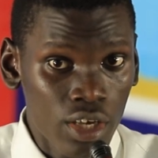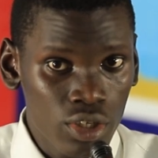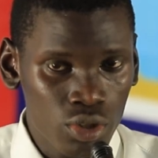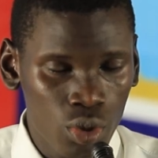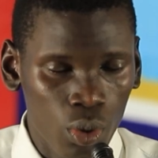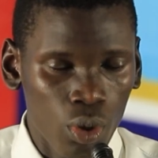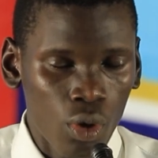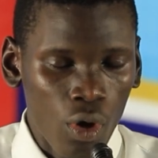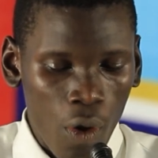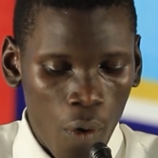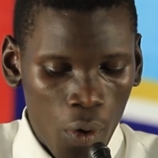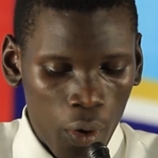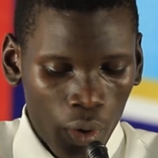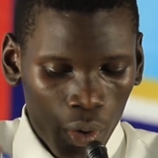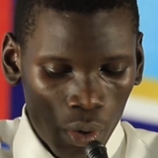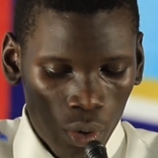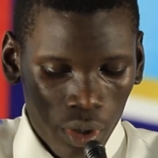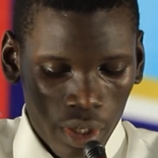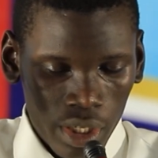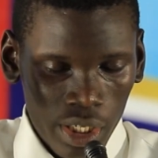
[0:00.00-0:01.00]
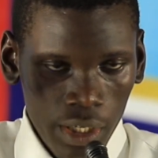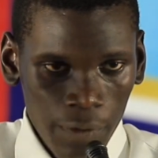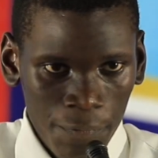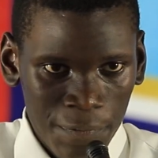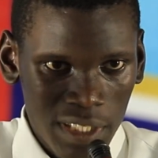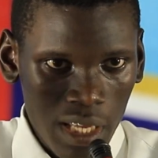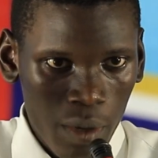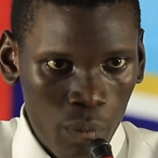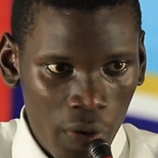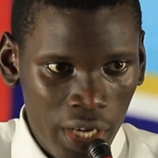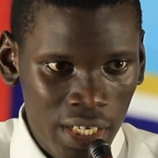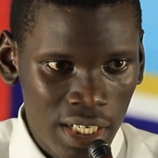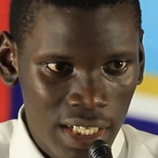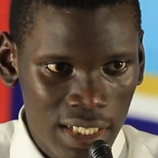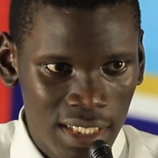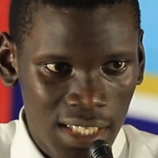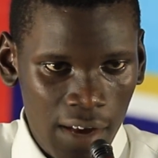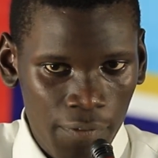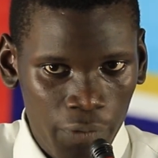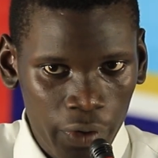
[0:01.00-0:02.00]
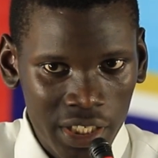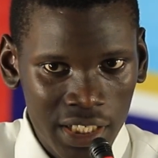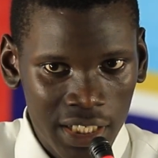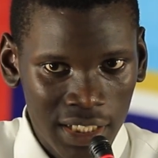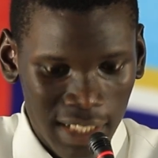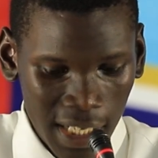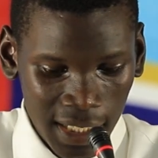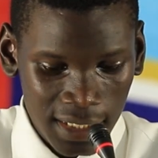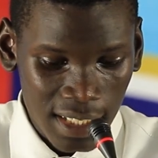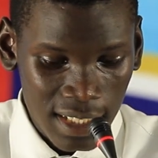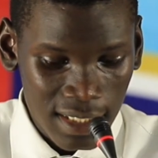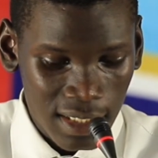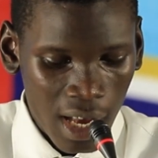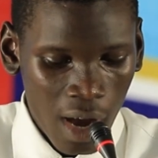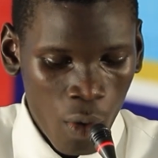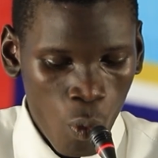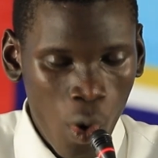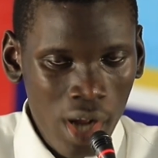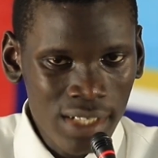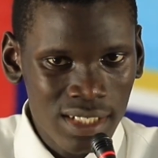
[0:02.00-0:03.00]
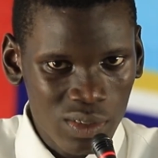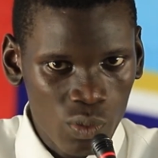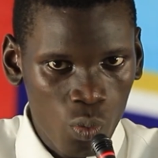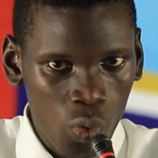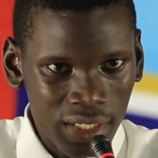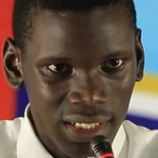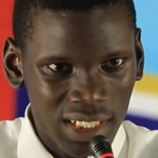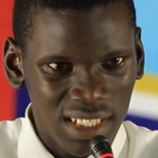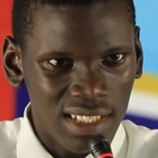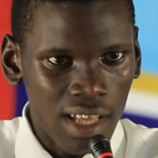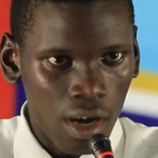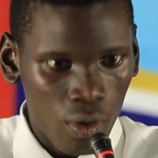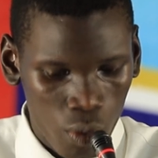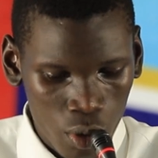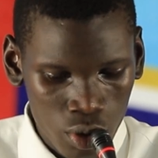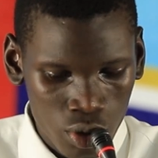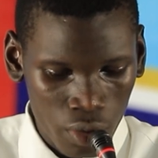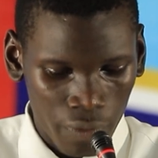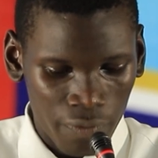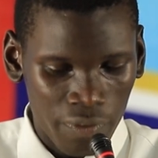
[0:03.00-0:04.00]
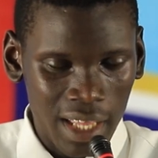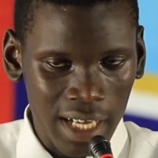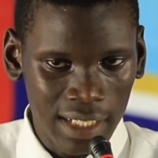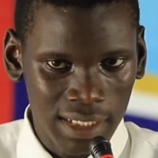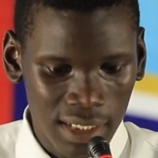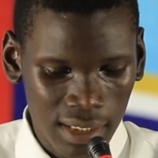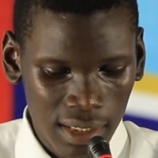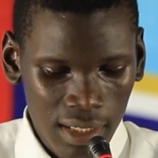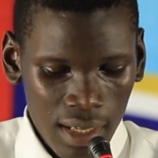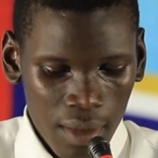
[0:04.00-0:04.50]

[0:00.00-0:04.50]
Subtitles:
So if someone is avoiding taxes, what is the cause of that?